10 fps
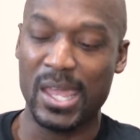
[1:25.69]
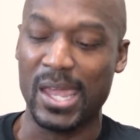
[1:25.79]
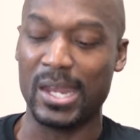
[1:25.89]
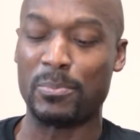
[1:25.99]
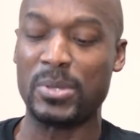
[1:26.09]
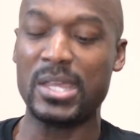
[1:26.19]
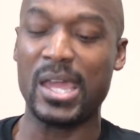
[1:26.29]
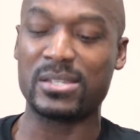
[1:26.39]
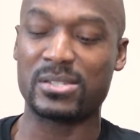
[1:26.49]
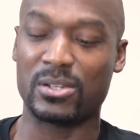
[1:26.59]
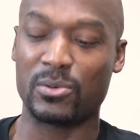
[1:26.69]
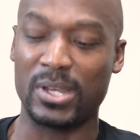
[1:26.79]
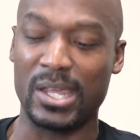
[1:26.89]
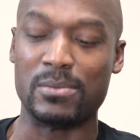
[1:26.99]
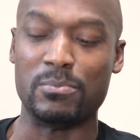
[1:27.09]
and a PhD degree
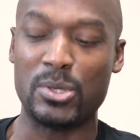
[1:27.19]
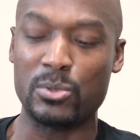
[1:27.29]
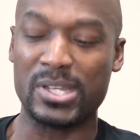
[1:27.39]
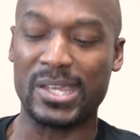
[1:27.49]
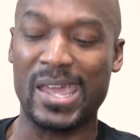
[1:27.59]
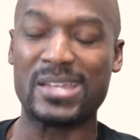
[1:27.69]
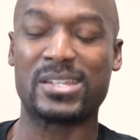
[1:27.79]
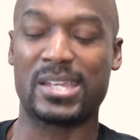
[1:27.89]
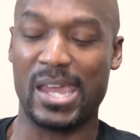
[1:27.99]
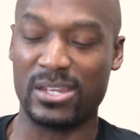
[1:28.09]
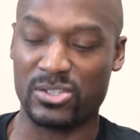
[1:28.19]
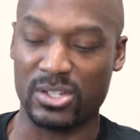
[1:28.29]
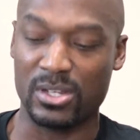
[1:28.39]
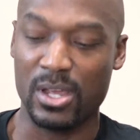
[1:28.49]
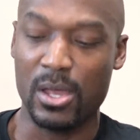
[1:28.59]
in Music
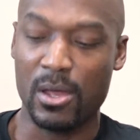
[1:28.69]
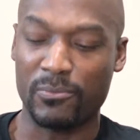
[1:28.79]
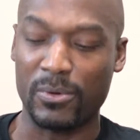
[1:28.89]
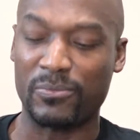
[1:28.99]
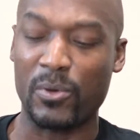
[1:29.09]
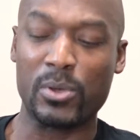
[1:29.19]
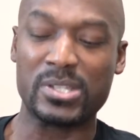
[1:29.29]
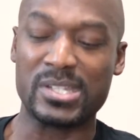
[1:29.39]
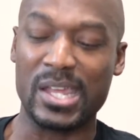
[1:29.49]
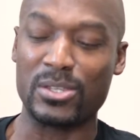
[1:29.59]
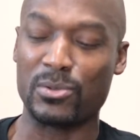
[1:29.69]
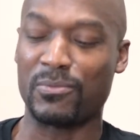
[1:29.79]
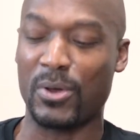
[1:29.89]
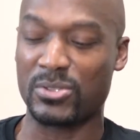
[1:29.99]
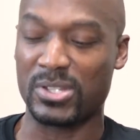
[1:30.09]
Education from Florida State
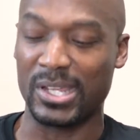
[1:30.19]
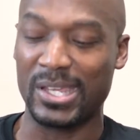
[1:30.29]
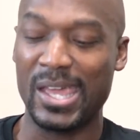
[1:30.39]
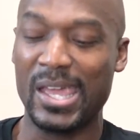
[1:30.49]
University.